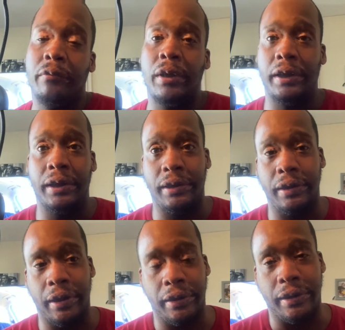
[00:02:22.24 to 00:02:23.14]
getting rid
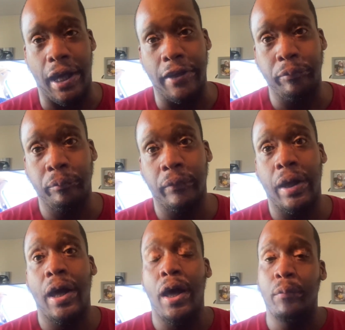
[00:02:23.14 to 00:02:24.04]
of your debt.
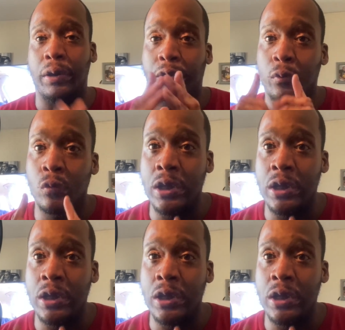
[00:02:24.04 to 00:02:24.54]
But do